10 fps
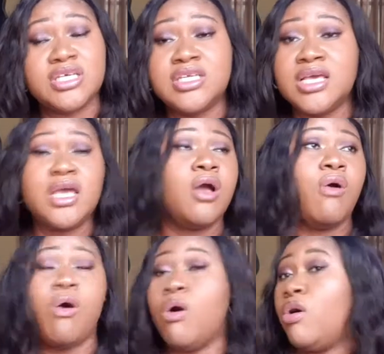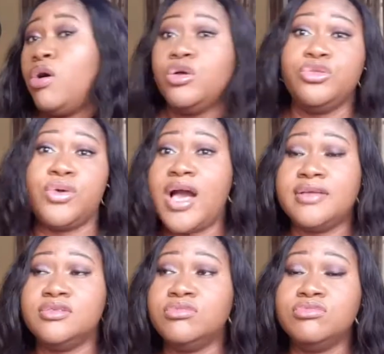a day, or you
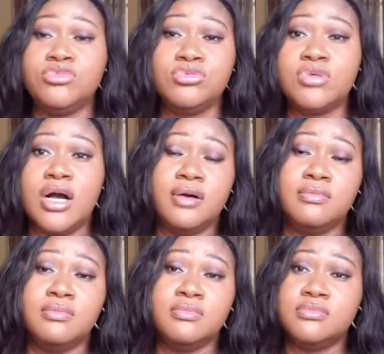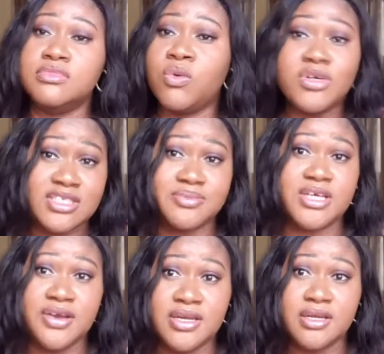can do 1 chapter
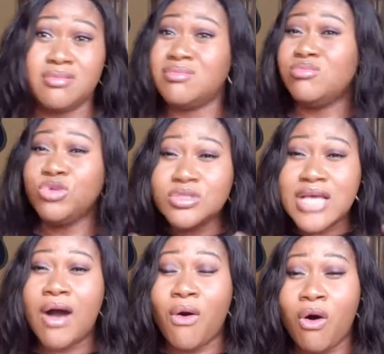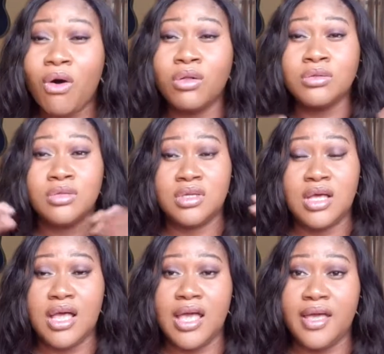a day. Those are all
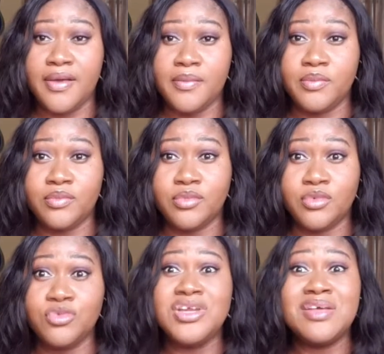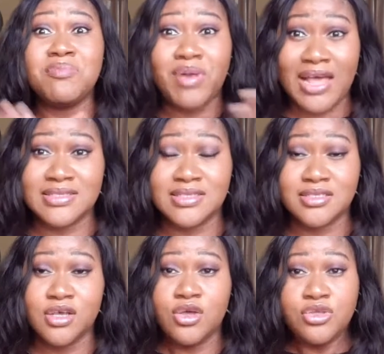reading plans
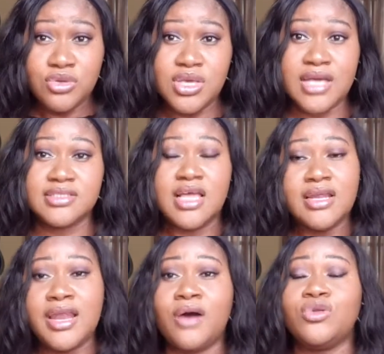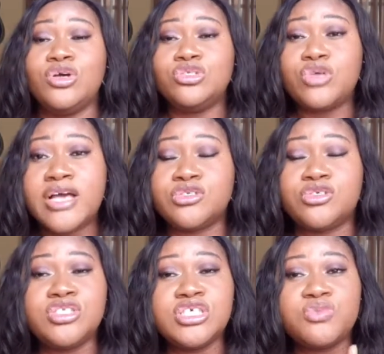you get. Now, to
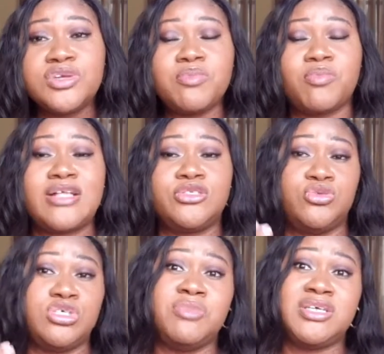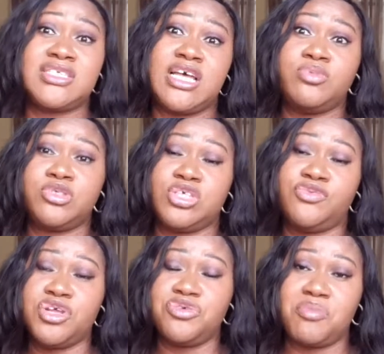execute these reading plans, it makes sense that you put yourself
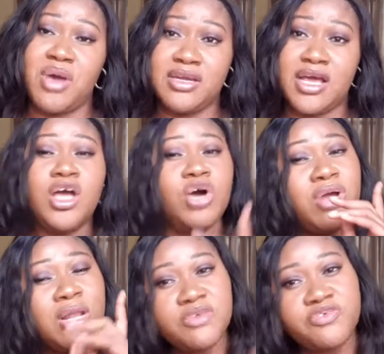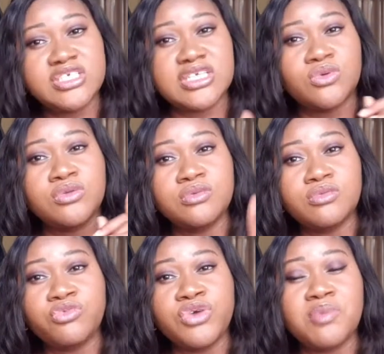on a reminder. But let me finish. There's one
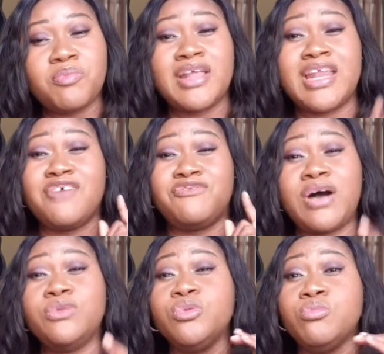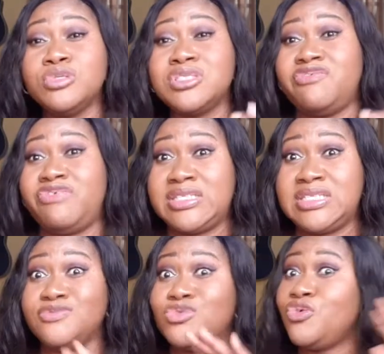reading plan that I found the most
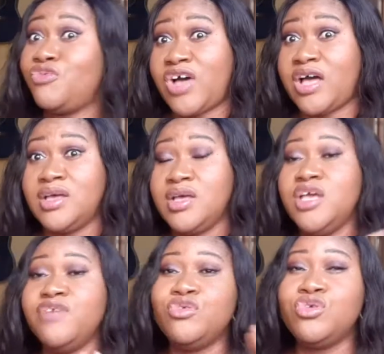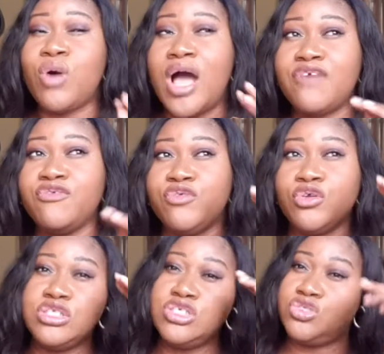effective so far, even though I haven't
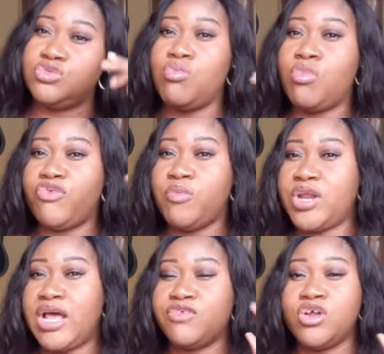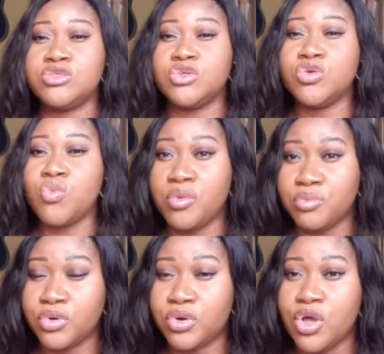followed it for more than, I've done it on 1
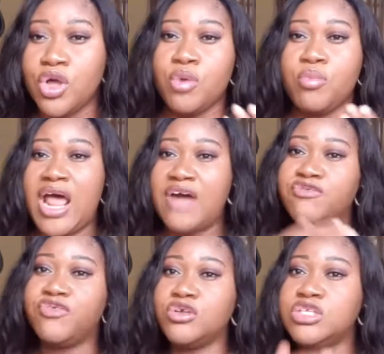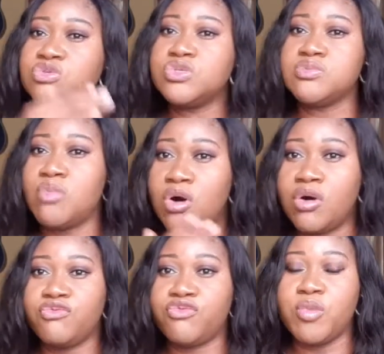book, but I haven't followed it
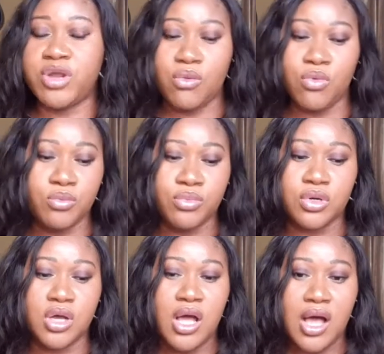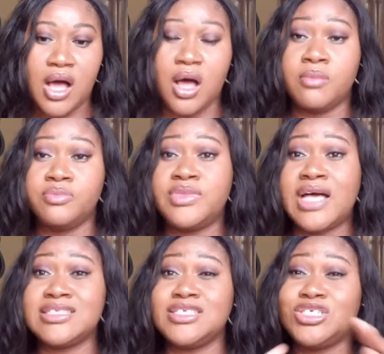for more than 1 book.
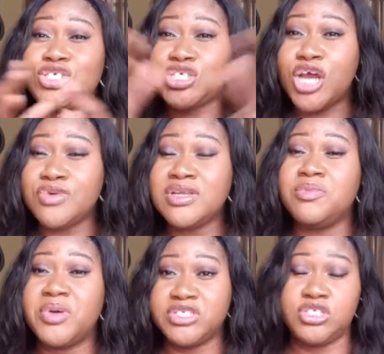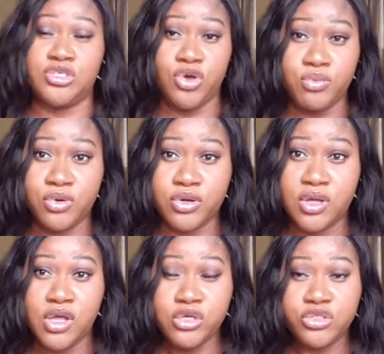That is sharing the pages in your book.
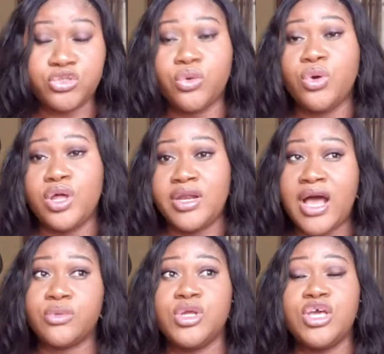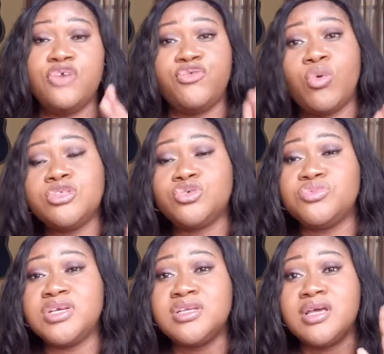So now, if you want to
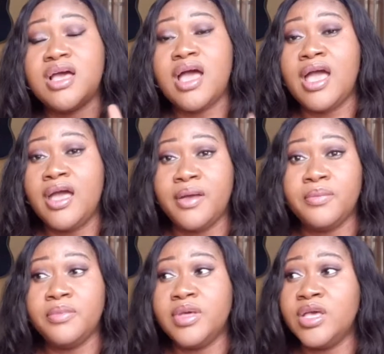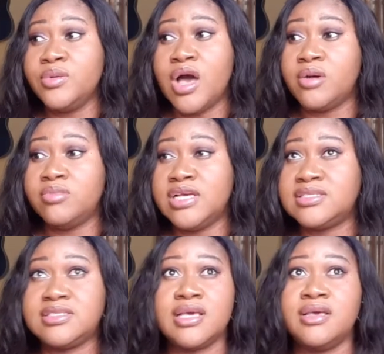read let's
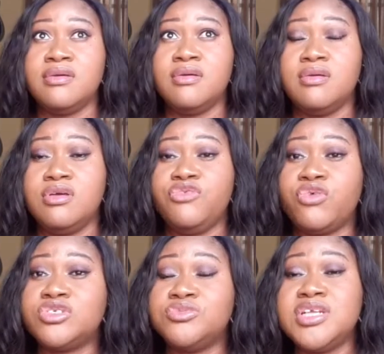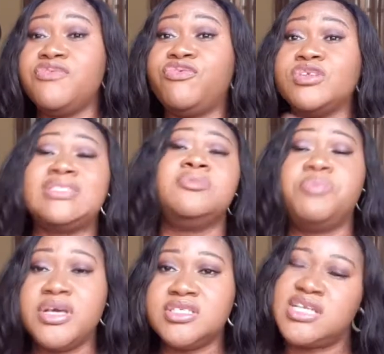say if you want to read a
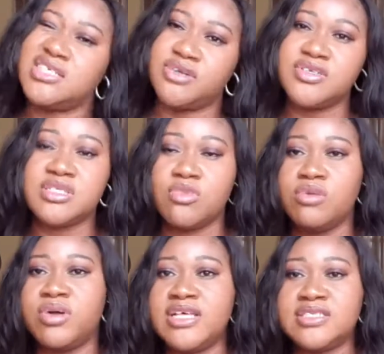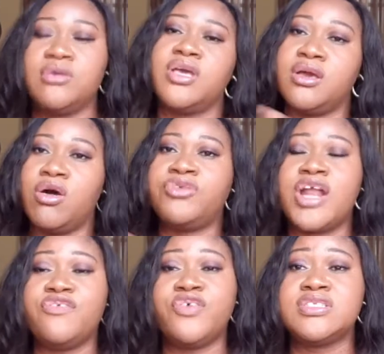14-page, that's very small, but let's say, okay,
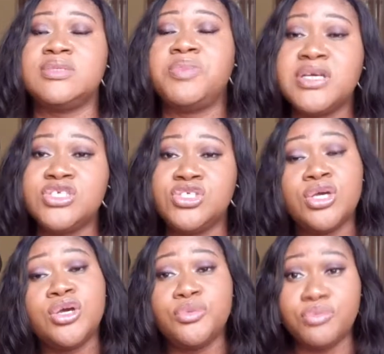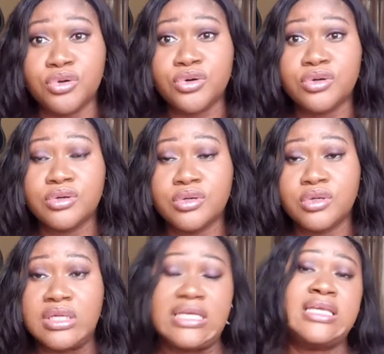140-page book
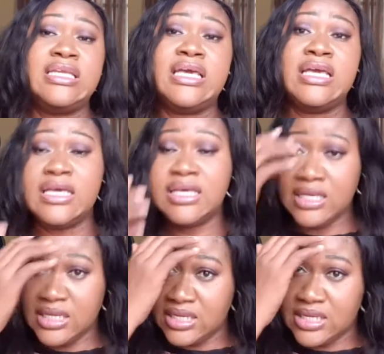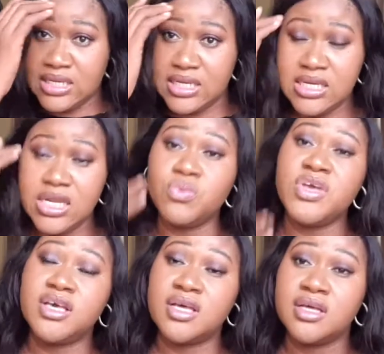in a
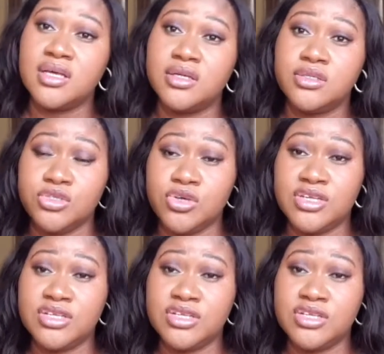week, you